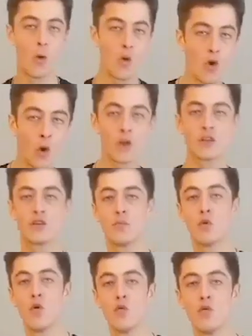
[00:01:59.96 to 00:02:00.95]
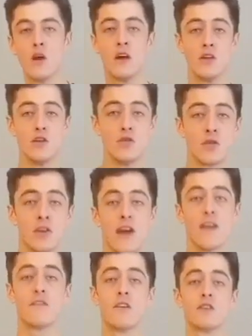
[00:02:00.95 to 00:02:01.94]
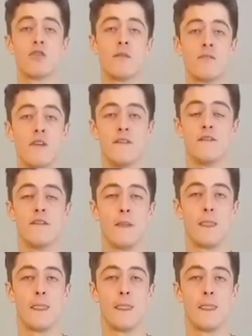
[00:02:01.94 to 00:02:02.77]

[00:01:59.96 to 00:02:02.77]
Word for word: more knowledgeable than you could ever have dreamt of.